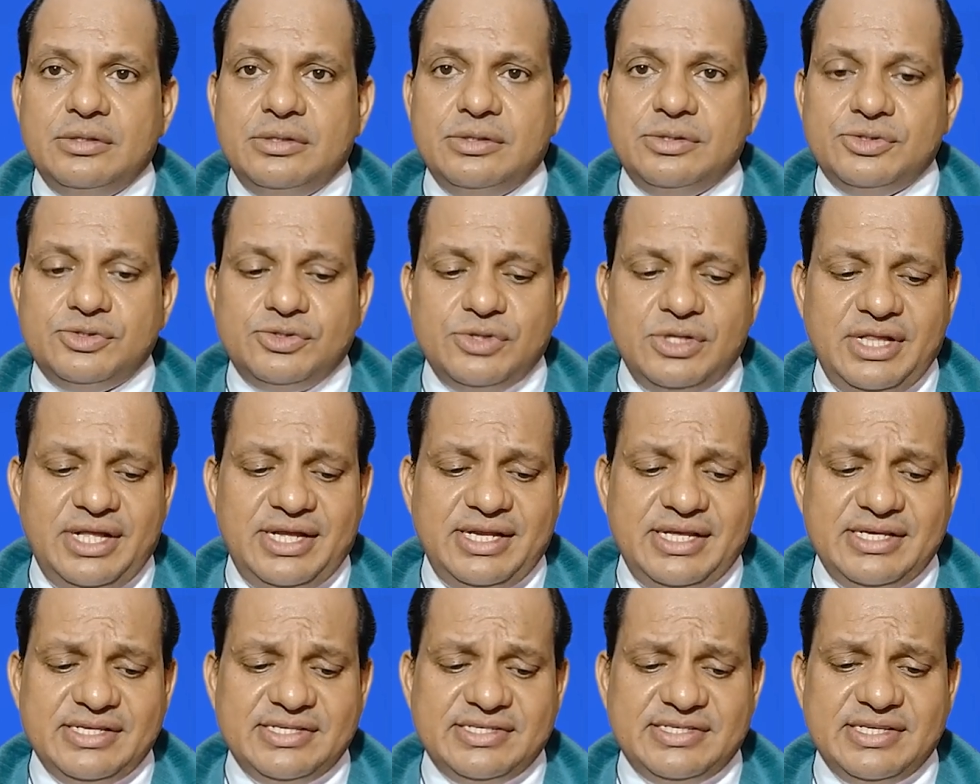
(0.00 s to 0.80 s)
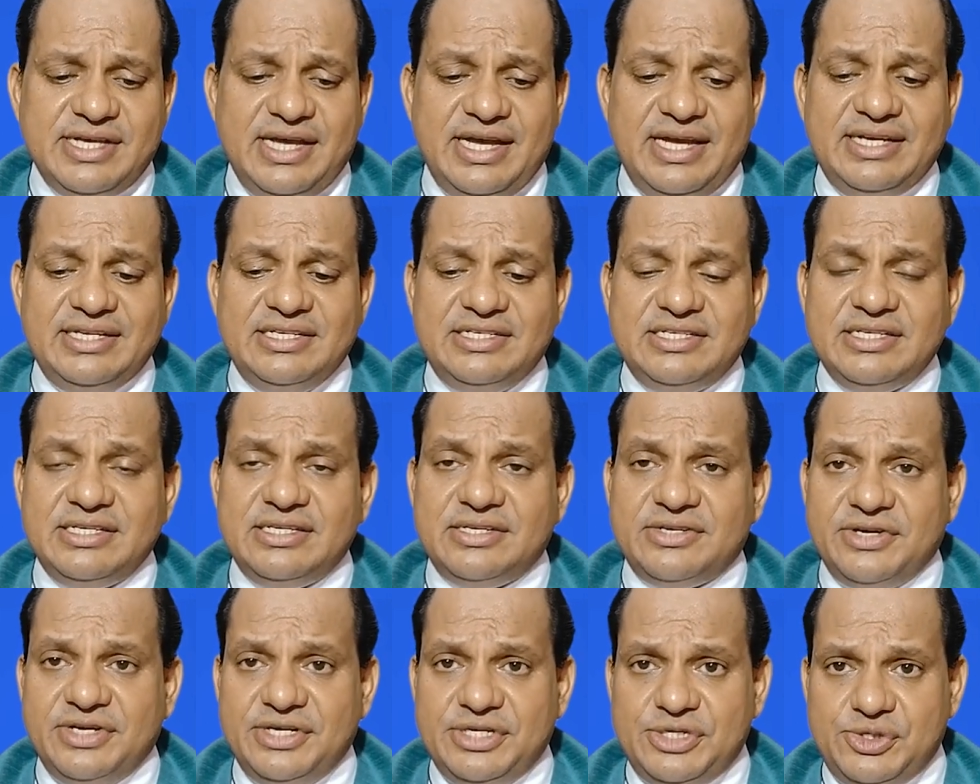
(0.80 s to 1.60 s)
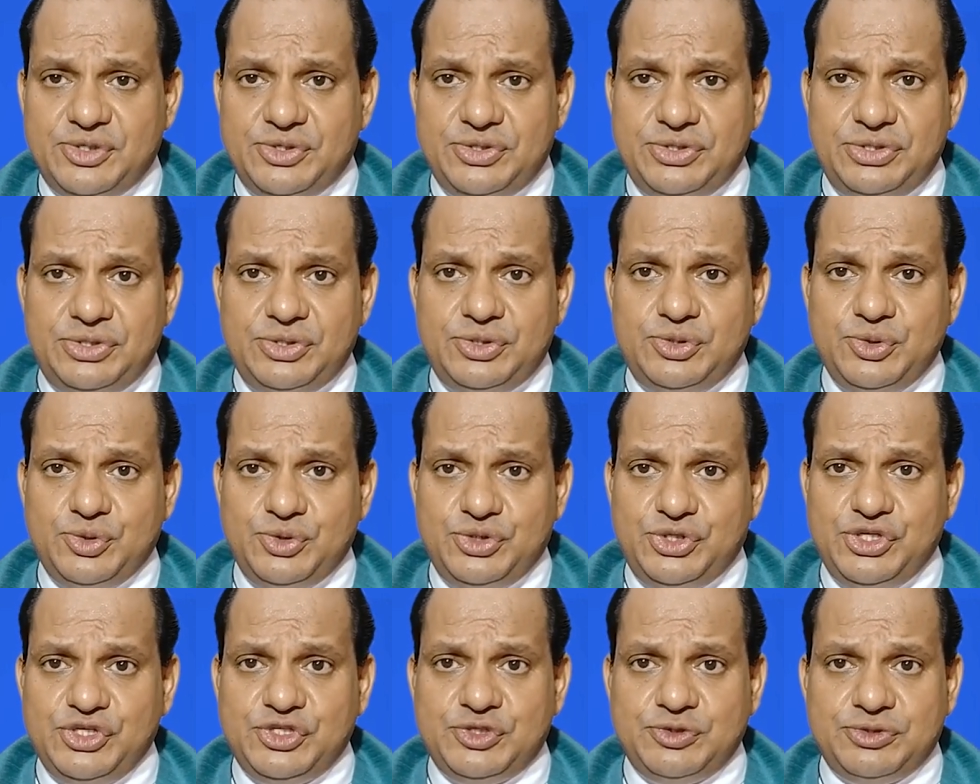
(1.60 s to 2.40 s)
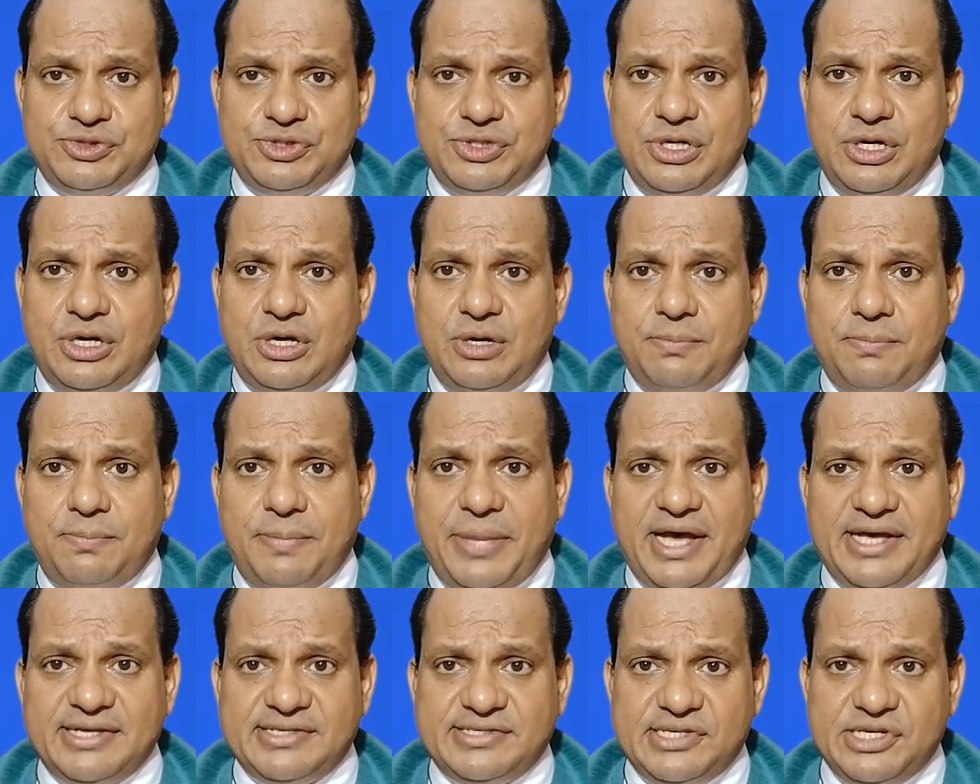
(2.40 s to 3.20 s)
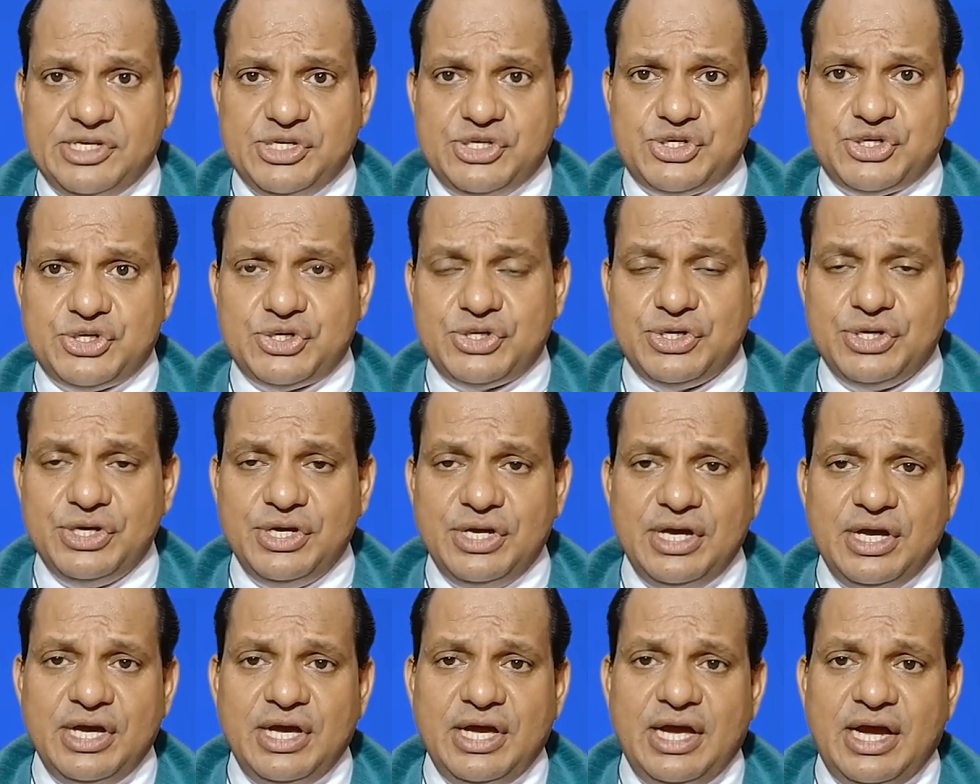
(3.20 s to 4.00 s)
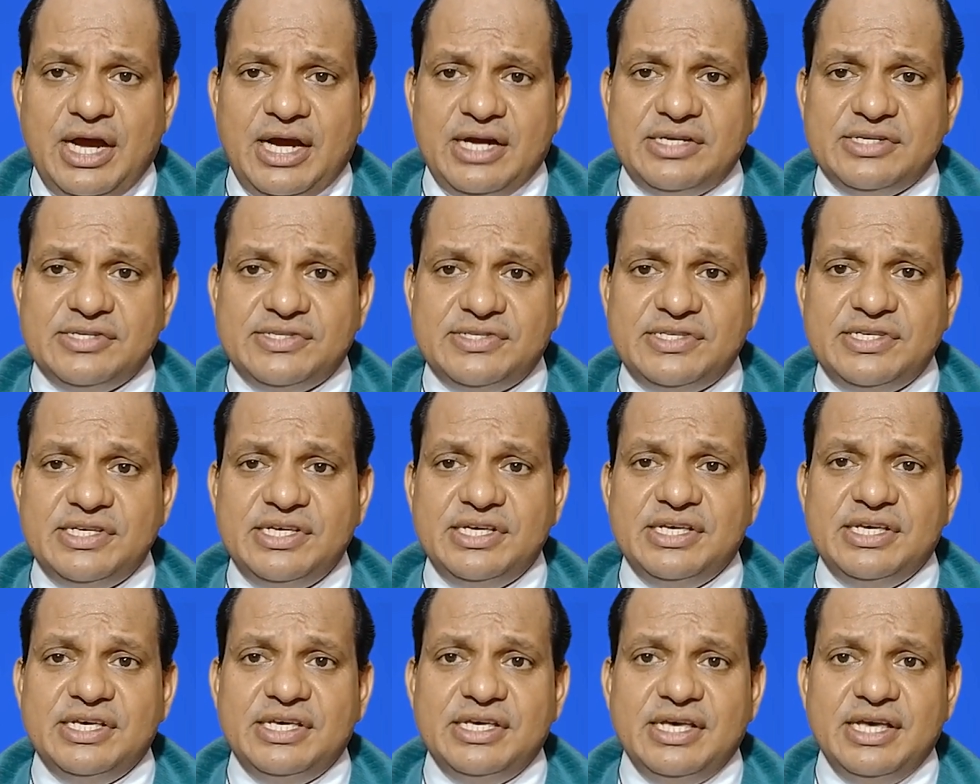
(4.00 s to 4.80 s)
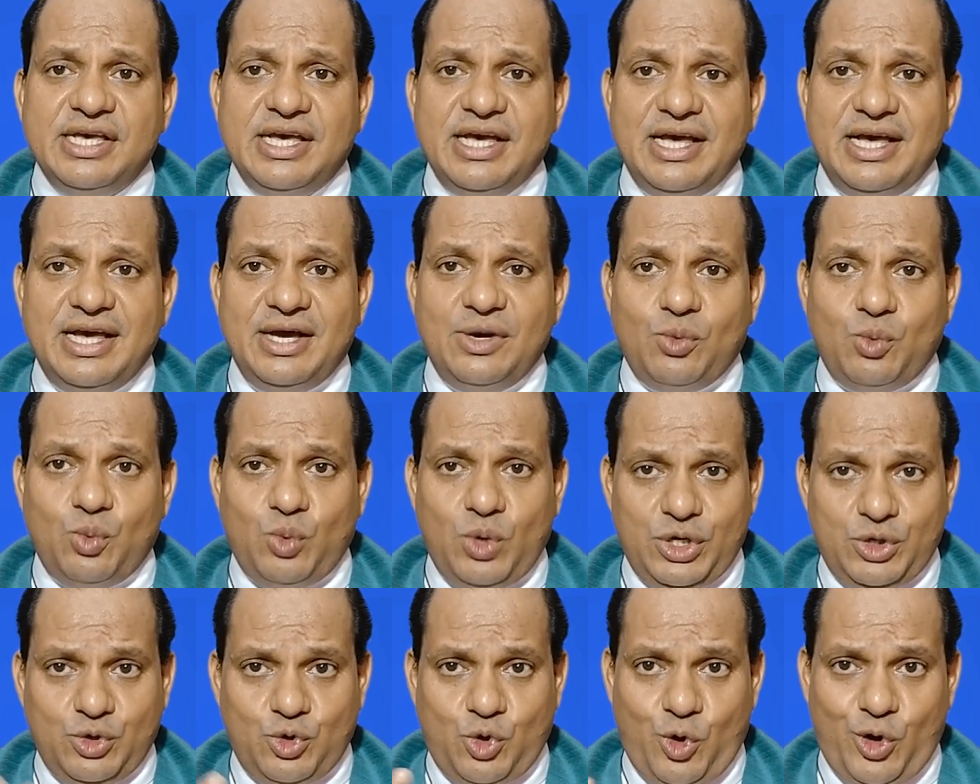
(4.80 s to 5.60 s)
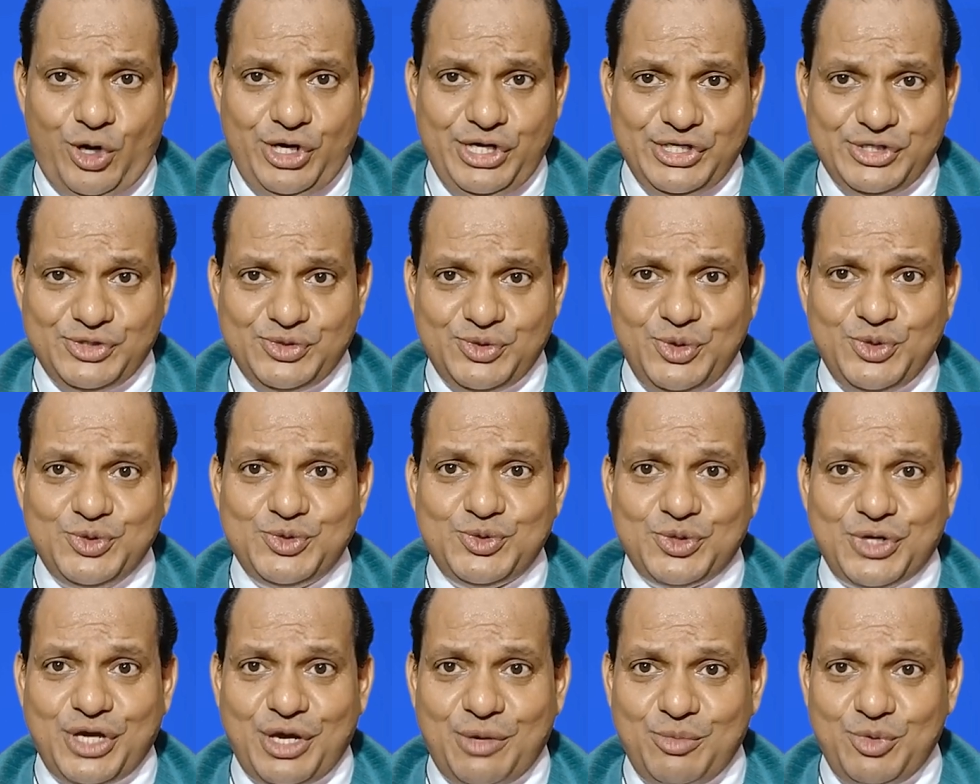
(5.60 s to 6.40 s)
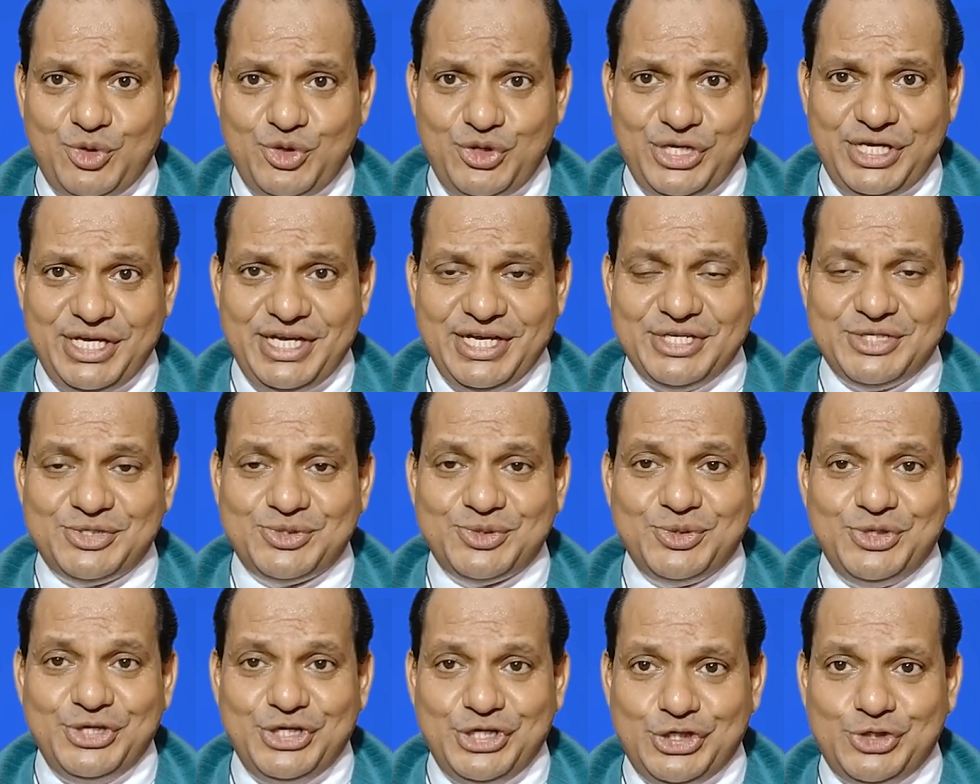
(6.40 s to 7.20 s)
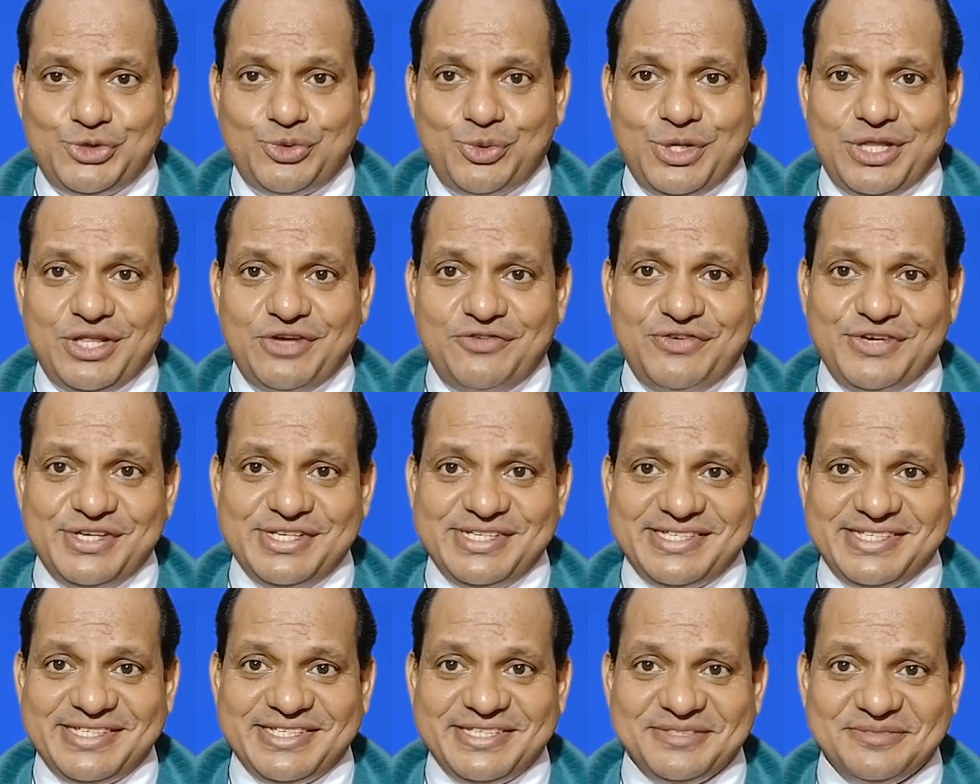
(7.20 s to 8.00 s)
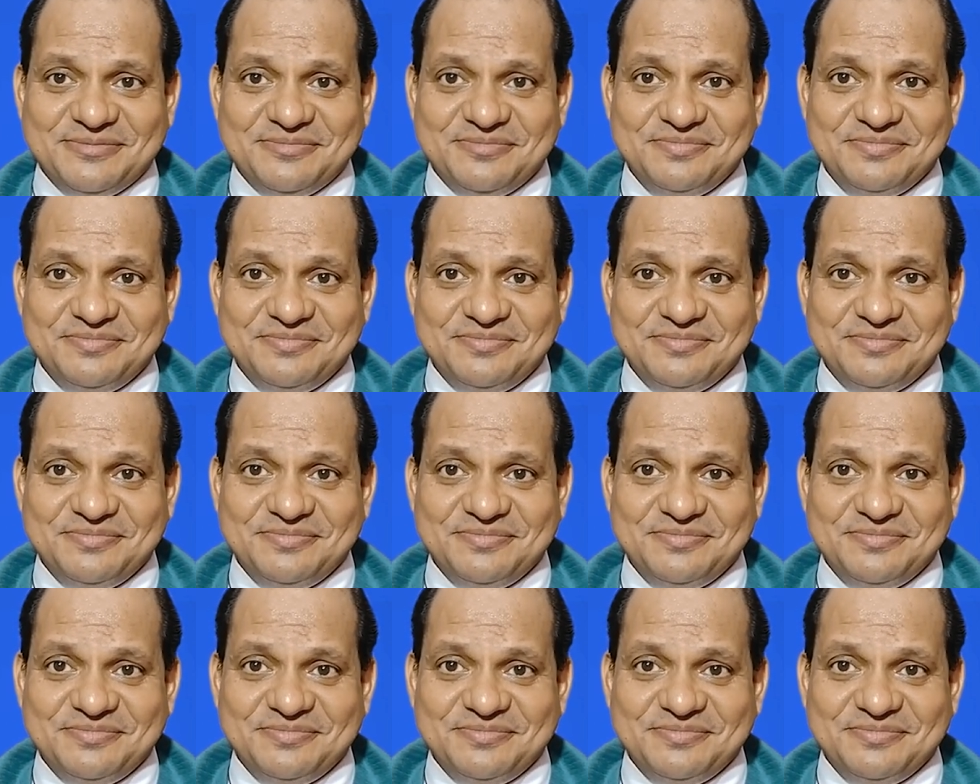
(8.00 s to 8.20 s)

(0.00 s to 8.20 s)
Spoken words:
So let us enter into this passage and see what God is going to communicate to each one of us.